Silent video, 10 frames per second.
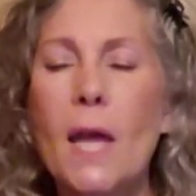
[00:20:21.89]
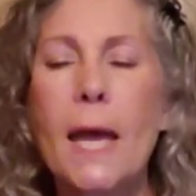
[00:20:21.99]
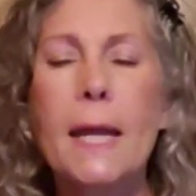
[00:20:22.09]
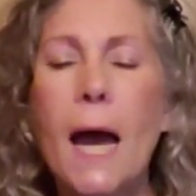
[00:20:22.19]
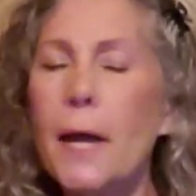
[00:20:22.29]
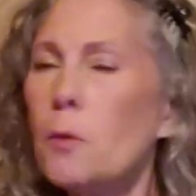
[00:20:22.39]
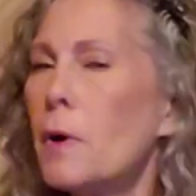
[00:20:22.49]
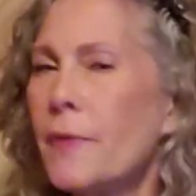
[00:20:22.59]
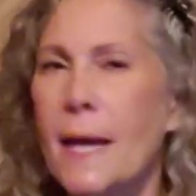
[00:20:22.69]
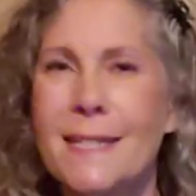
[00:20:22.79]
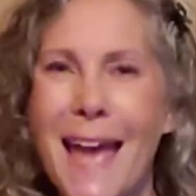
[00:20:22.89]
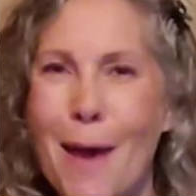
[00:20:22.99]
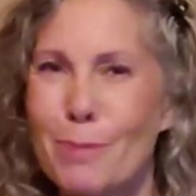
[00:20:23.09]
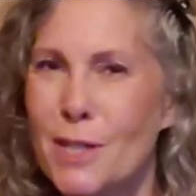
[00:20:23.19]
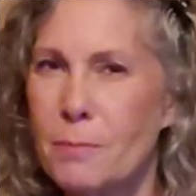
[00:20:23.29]
And I don't want that to
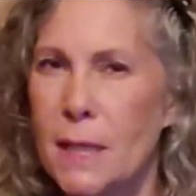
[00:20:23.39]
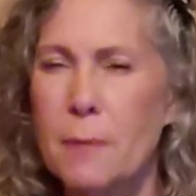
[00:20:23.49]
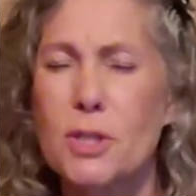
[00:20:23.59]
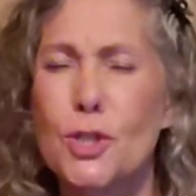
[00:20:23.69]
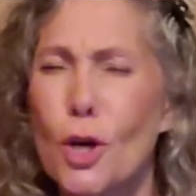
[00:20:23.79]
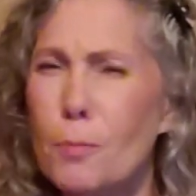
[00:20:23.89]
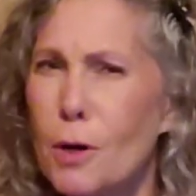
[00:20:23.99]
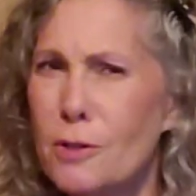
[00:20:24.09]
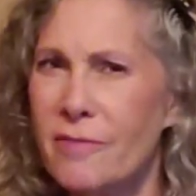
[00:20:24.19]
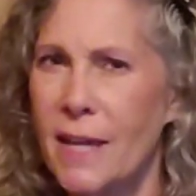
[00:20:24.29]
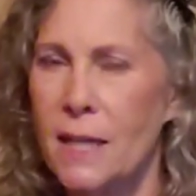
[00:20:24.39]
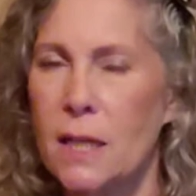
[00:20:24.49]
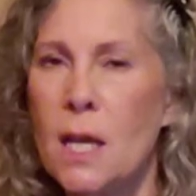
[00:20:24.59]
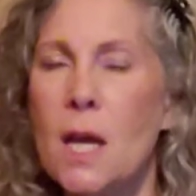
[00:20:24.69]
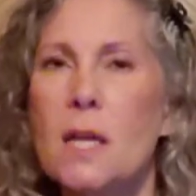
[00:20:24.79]
happen to me. I'm so motivated
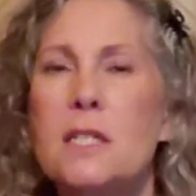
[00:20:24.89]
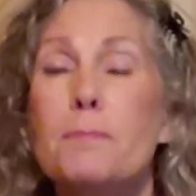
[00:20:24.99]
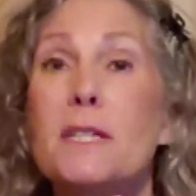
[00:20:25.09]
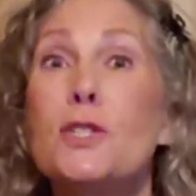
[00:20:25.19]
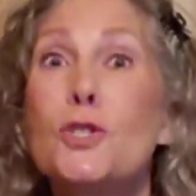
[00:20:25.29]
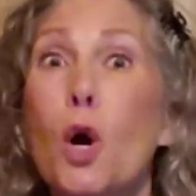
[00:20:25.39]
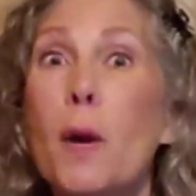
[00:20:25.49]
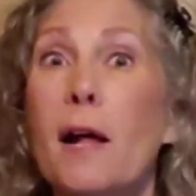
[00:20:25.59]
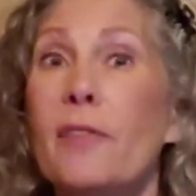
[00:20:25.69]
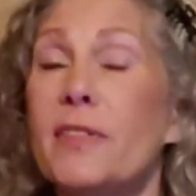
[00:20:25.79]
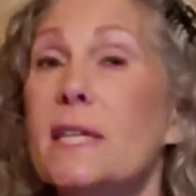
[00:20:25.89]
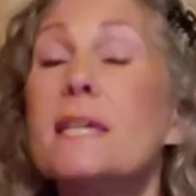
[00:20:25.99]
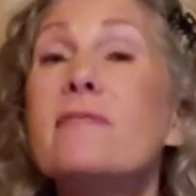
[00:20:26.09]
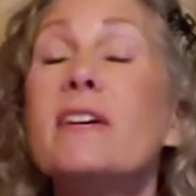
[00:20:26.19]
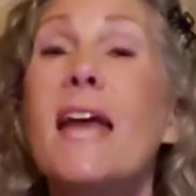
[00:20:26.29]
to be so healthy,
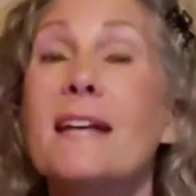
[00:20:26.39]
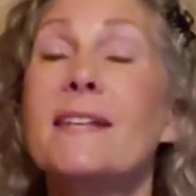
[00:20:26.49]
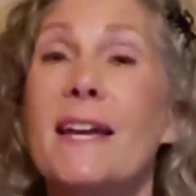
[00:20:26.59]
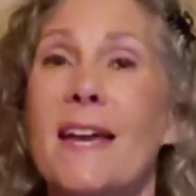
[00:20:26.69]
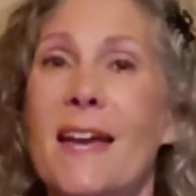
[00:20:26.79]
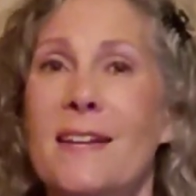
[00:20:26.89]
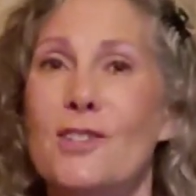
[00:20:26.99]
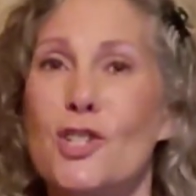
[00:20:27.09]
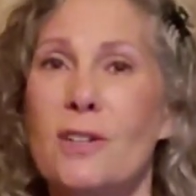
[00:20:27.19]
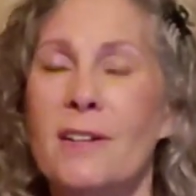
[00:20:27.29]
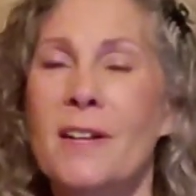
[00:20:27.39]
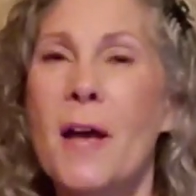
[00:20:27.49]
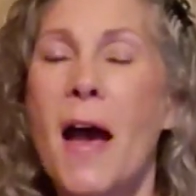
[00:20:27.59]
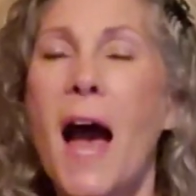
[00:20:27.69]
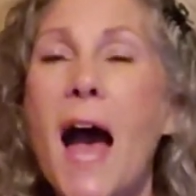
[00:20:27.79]
even as I age.
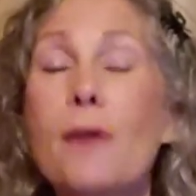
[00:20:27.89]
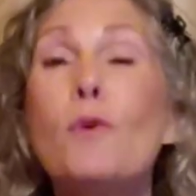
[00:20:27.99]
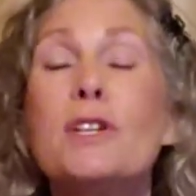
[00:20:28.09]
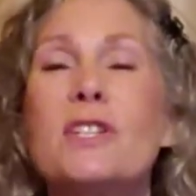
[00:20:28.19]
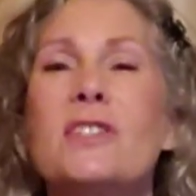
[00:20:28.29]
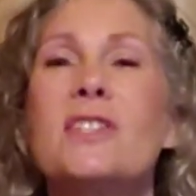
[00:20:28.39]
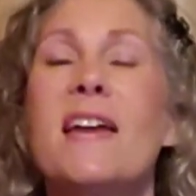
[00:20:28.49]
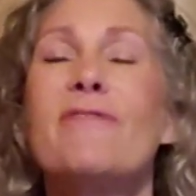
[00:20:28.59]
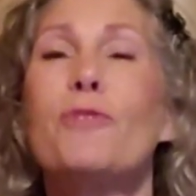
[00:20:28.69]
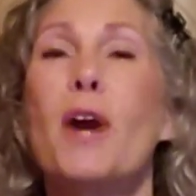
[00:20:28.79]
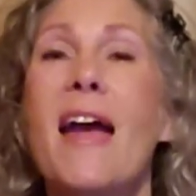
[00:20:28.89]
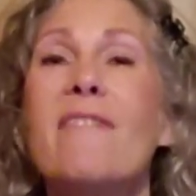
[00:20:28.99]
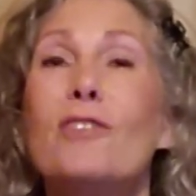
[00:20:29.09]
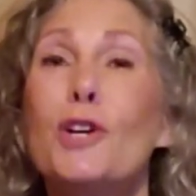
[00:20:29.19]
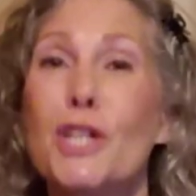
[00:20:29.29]
I want to stay
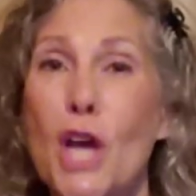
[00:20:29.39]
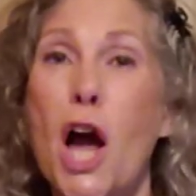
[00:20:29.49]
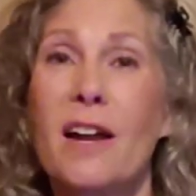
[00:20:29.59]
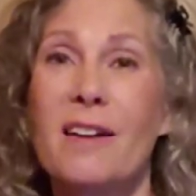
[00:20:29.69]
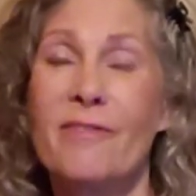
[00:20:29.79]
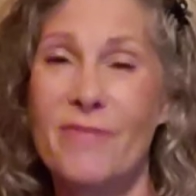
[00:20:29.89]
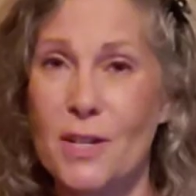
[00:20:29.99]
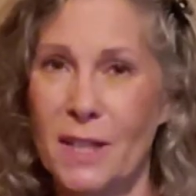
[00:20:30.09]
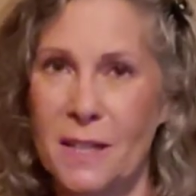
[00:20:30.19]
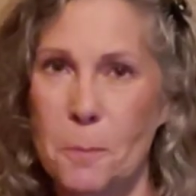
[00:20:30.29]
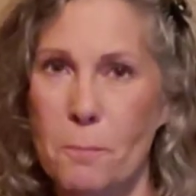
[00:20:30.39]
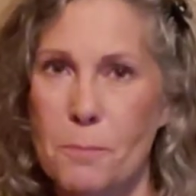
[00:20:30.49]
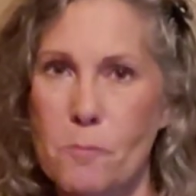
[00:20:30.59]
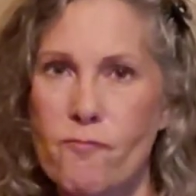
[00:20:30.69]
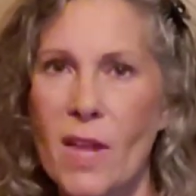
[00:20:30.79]
forever young feeling.
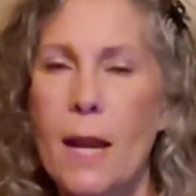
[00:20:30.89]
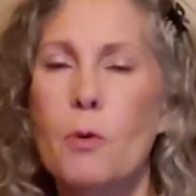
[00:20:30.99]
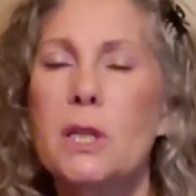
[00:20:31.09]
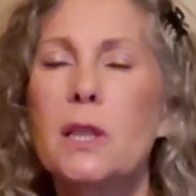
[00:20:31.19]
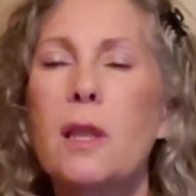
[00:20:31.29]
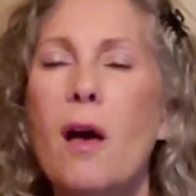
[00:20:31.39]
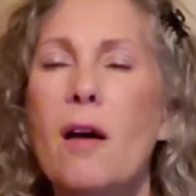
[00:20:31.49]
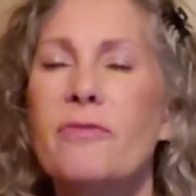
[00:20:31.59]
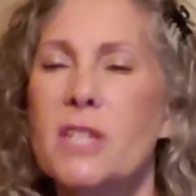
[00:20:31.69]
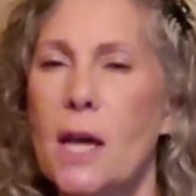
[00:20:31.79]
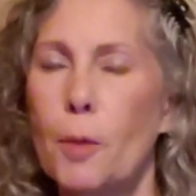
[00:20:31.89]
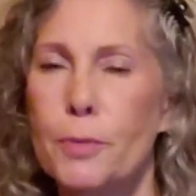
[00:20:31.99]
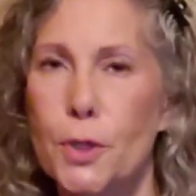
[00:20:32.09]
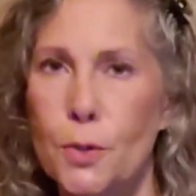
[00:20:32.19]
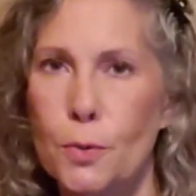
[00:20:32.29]
And I would love to help
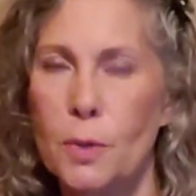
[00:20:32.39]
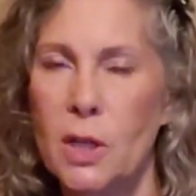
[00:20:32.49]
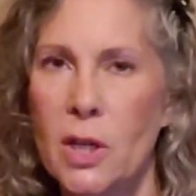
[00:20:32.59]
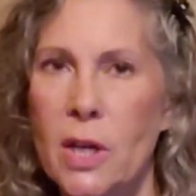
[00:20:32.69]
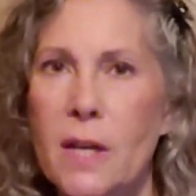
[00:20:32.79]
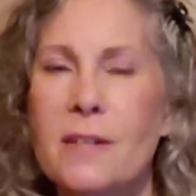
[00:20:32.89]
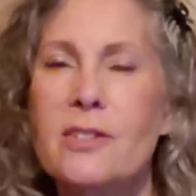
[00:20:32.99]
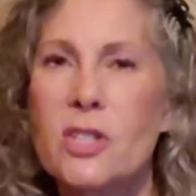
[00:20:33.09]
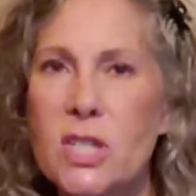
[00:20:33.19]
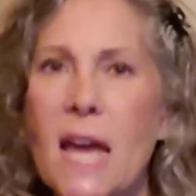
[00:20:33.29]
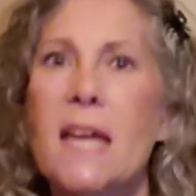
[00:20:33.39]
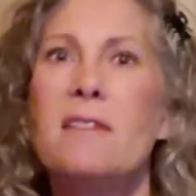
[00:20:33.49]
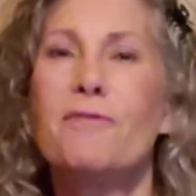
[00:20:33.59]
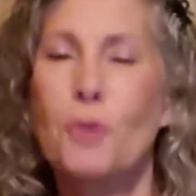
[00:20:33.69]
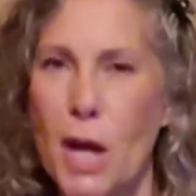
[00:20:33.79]
you stay
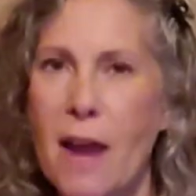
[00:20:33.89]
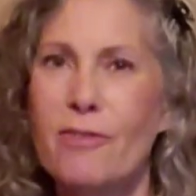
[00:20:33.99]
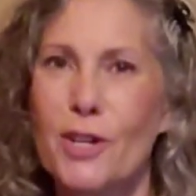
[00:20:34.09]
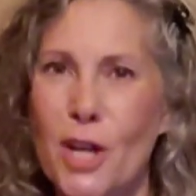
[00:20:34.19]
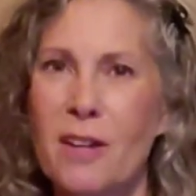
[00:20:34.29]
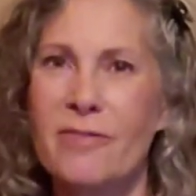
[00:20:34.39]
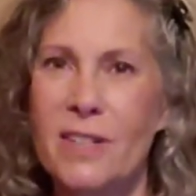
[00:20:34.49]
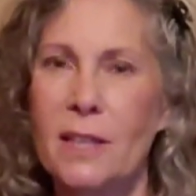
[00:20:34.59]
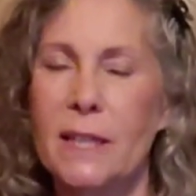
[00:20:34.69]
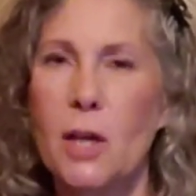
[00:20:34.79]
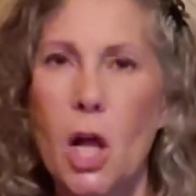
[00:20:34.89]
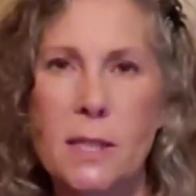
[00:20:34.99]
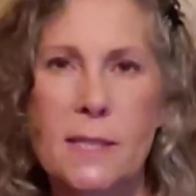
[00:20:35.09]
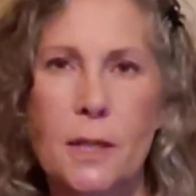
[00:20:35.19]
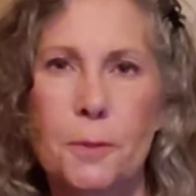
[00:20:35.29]
forever young feeling
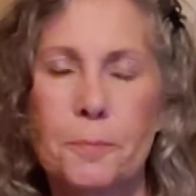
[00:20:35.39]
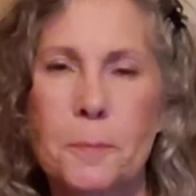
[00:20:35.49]
also.